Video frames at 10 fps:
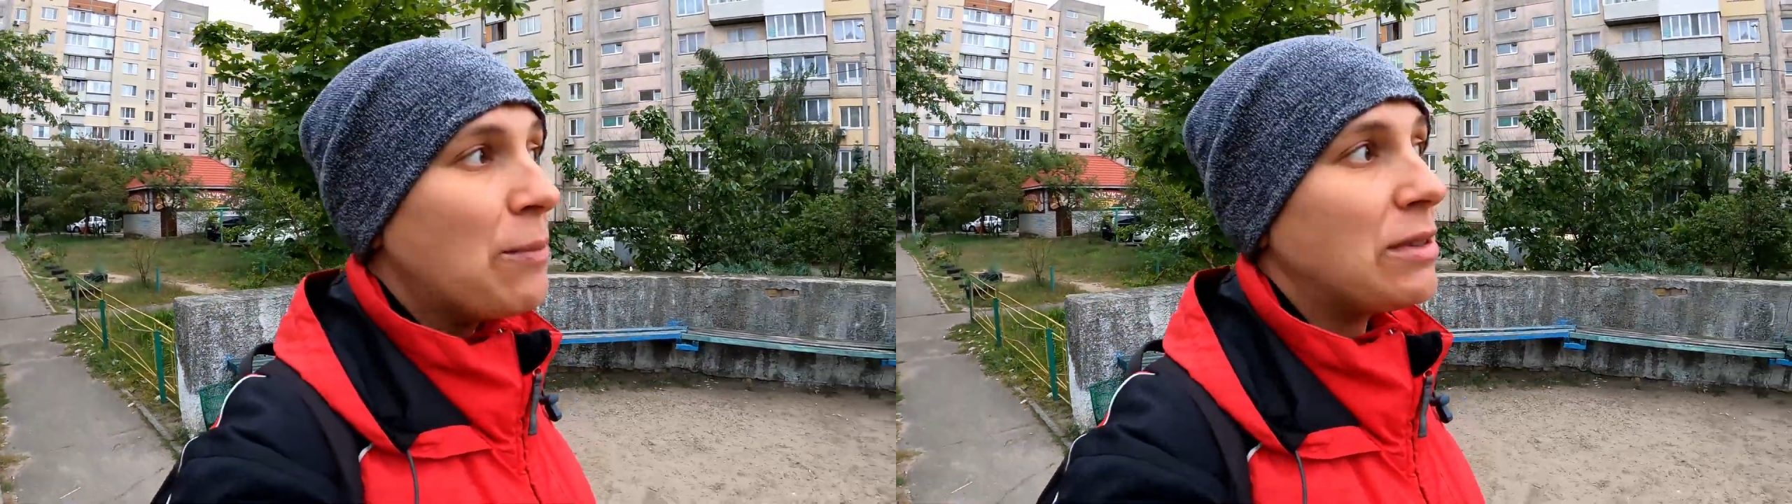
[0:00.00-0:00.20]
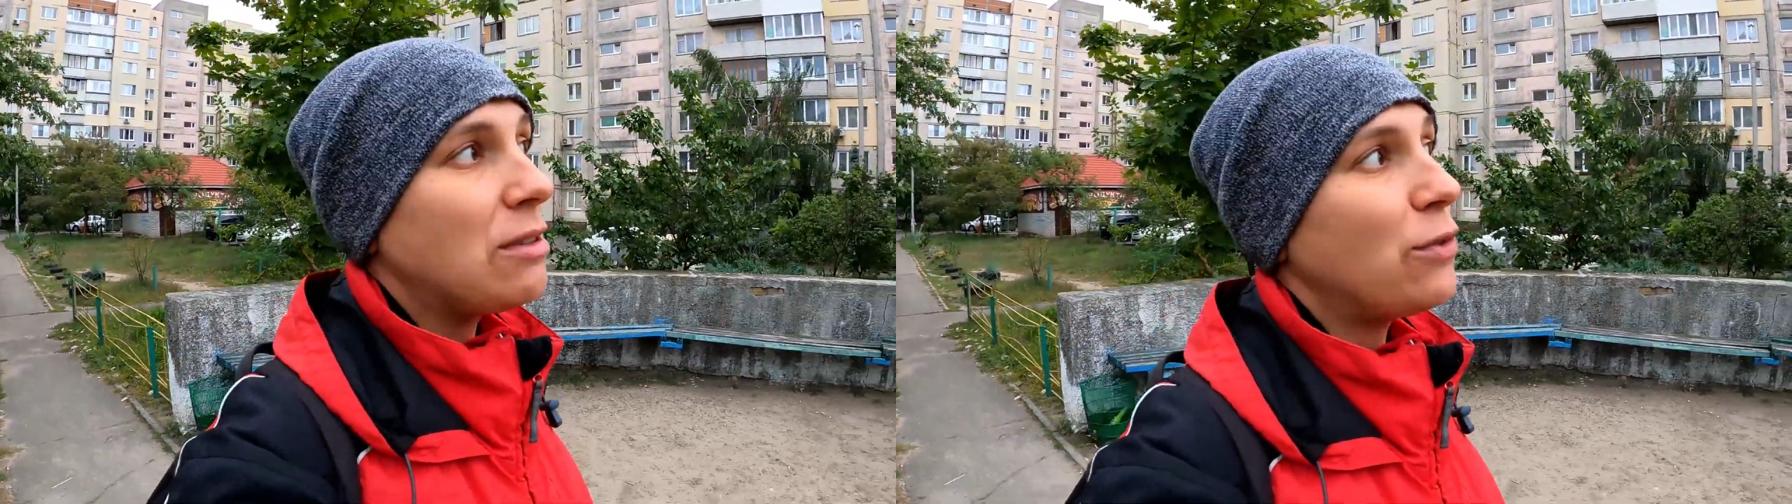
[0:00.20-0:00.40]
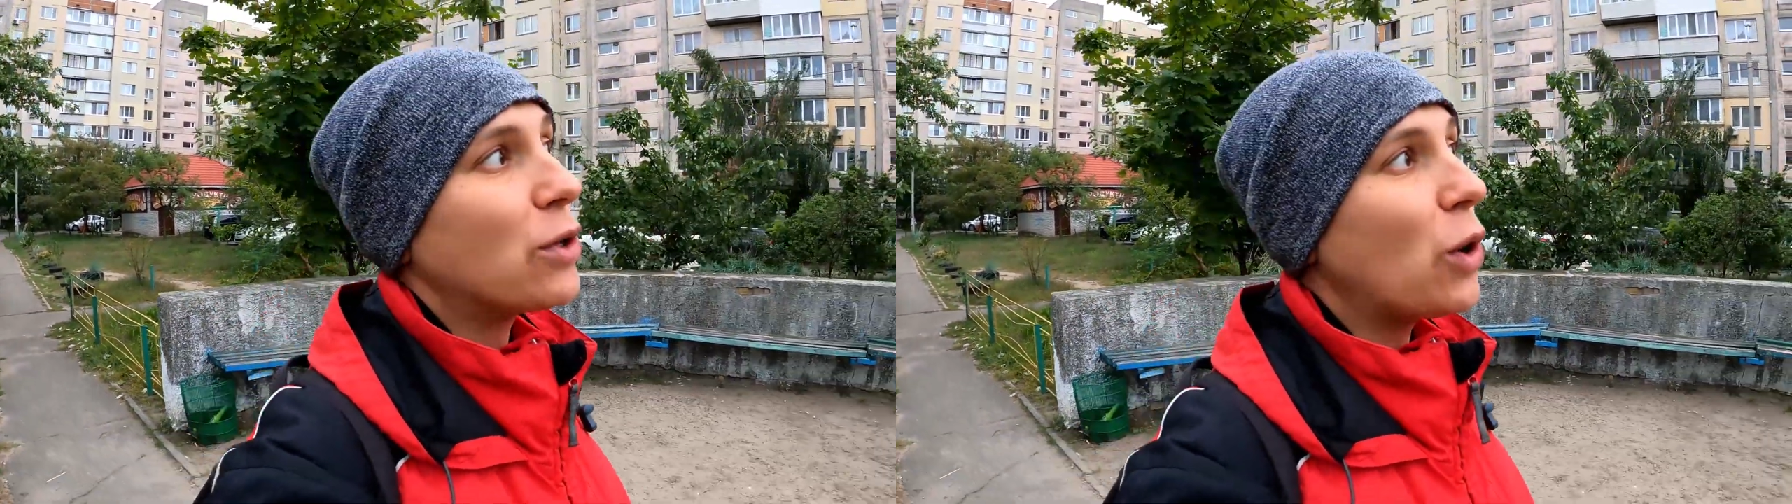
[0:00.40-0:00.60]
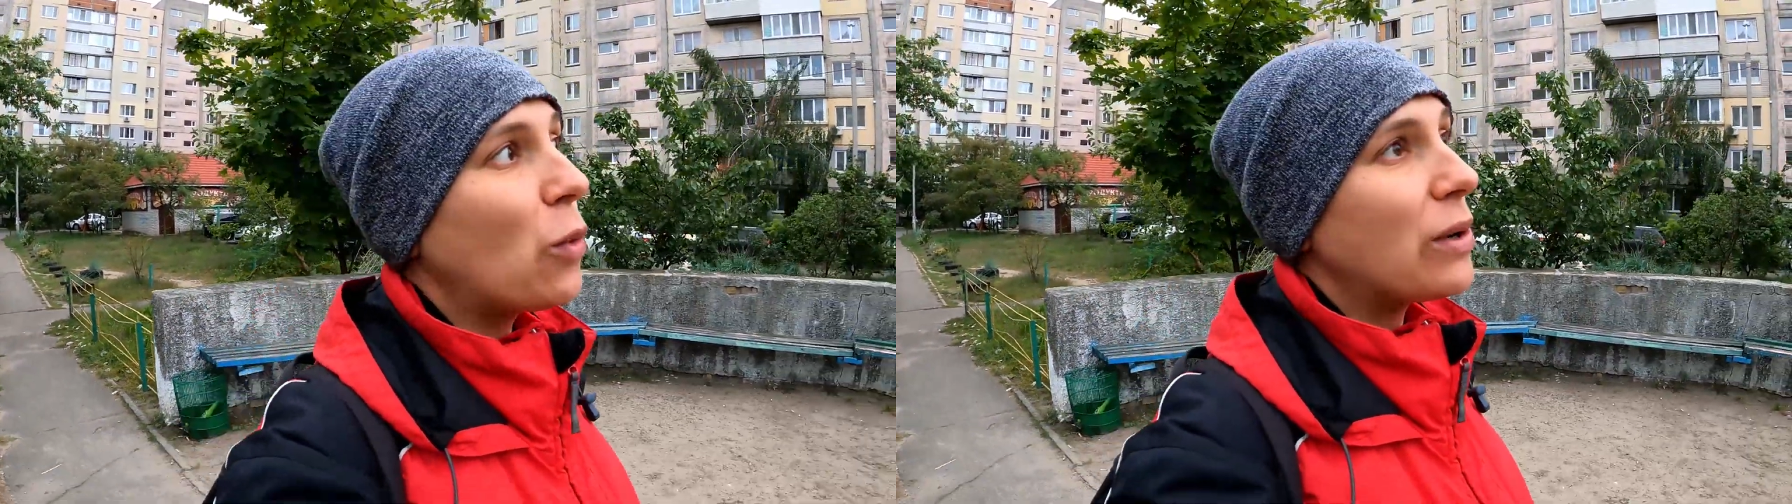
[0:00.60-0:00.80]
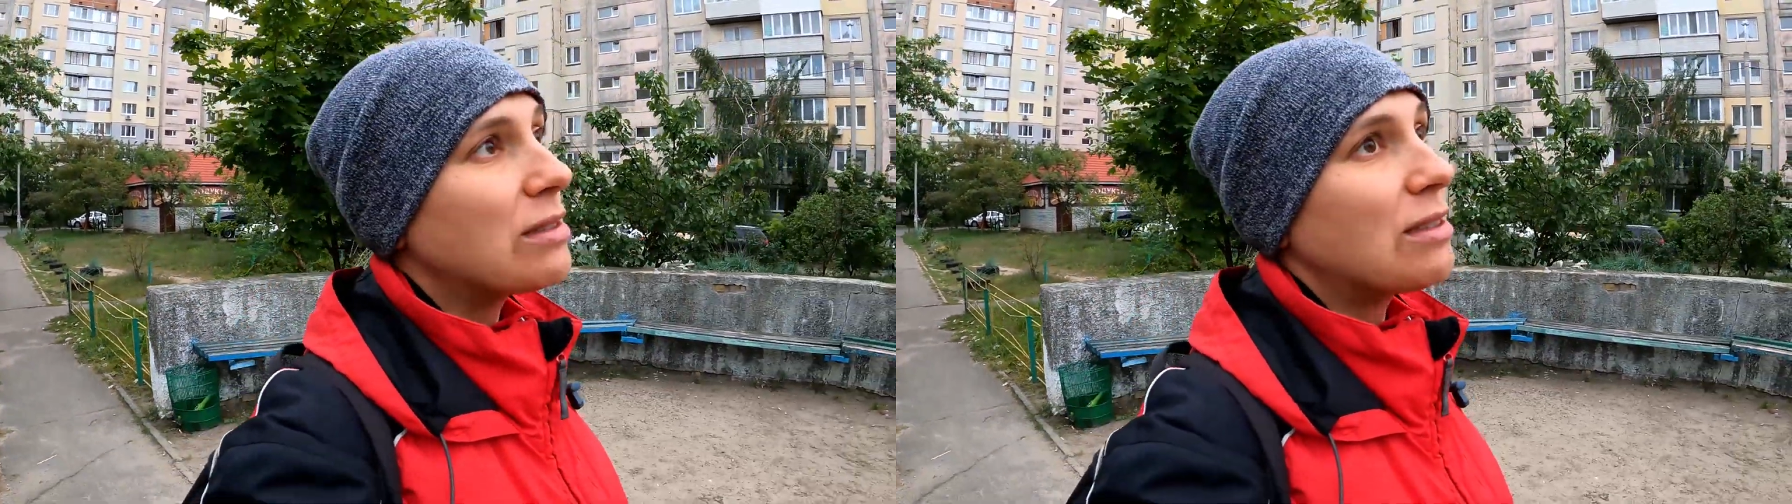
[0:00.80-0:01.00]
But if you
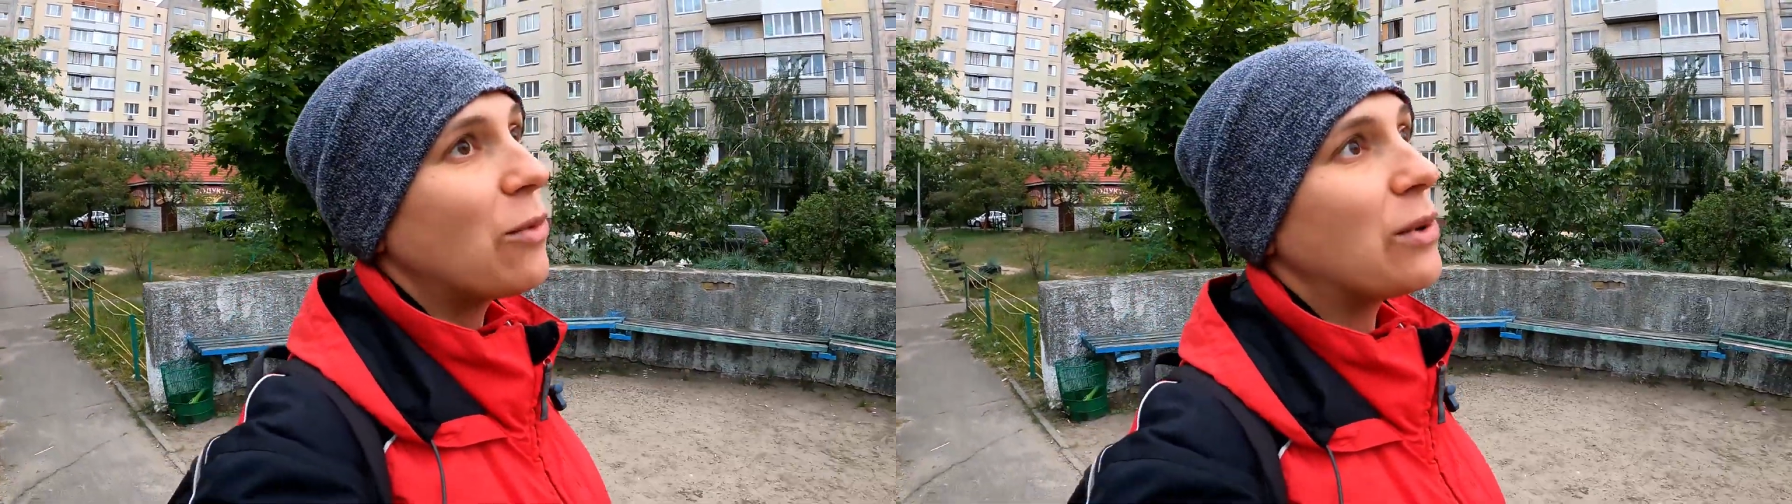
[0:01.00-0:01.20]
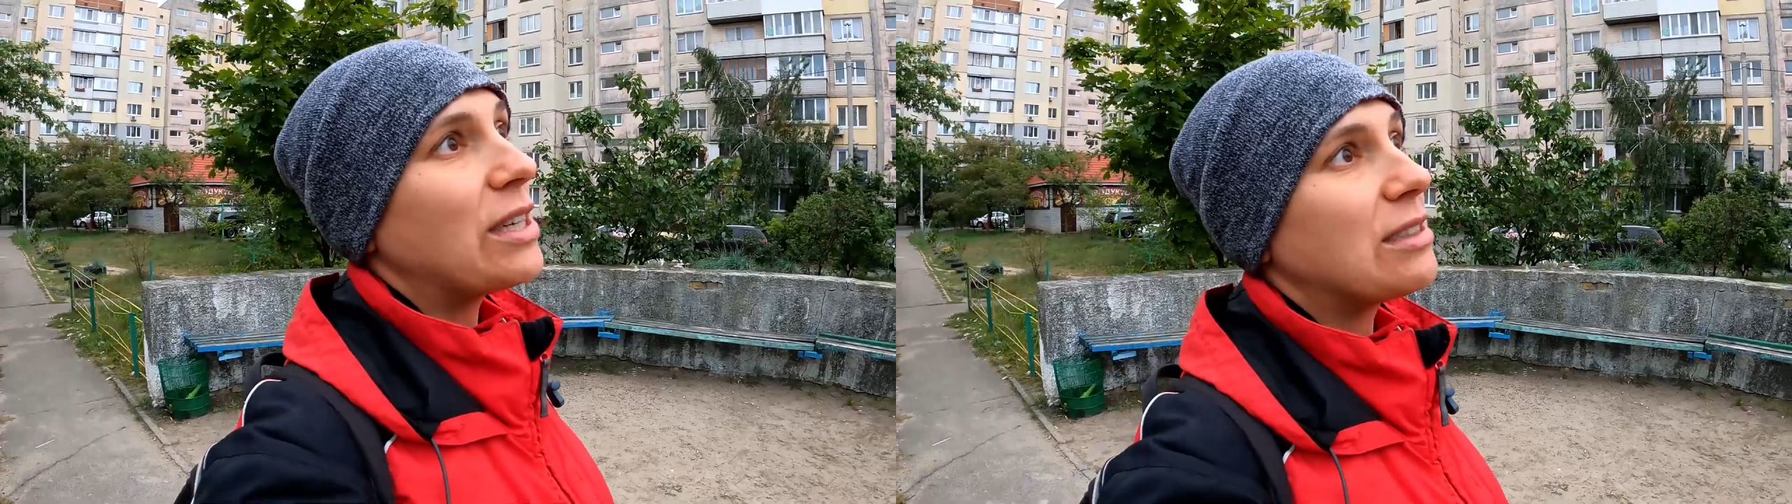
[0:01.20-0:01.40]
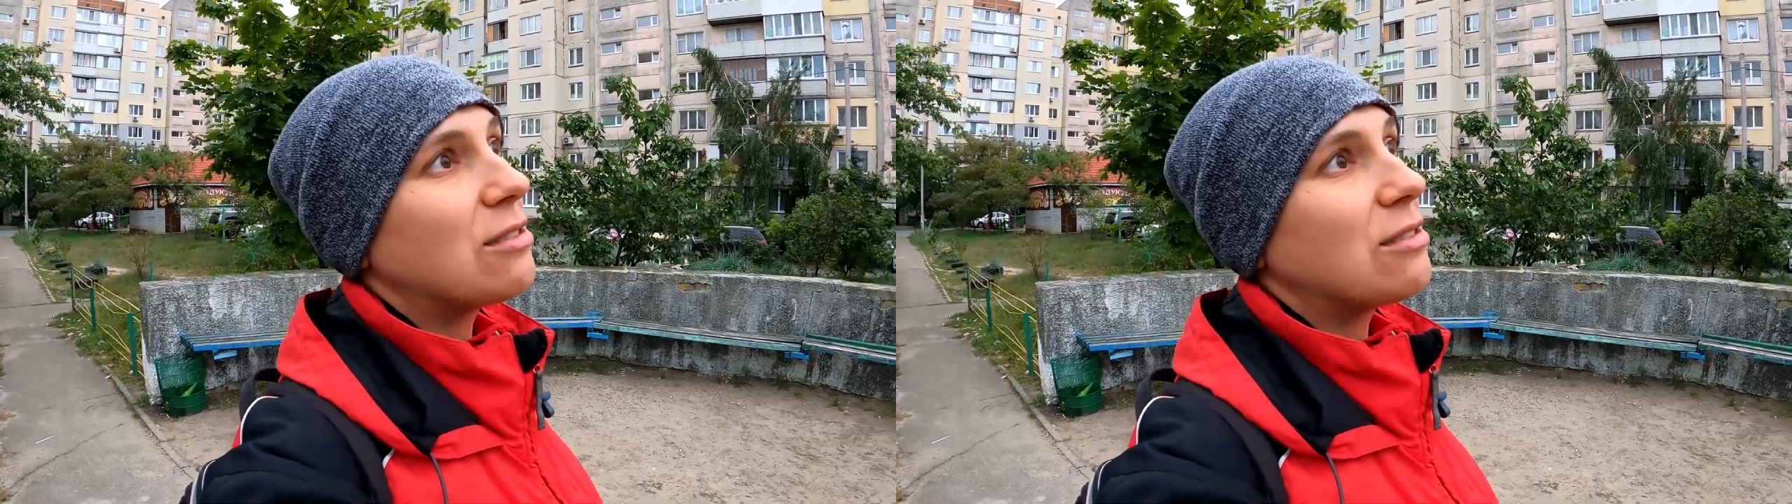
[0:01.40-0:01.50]
go somewhere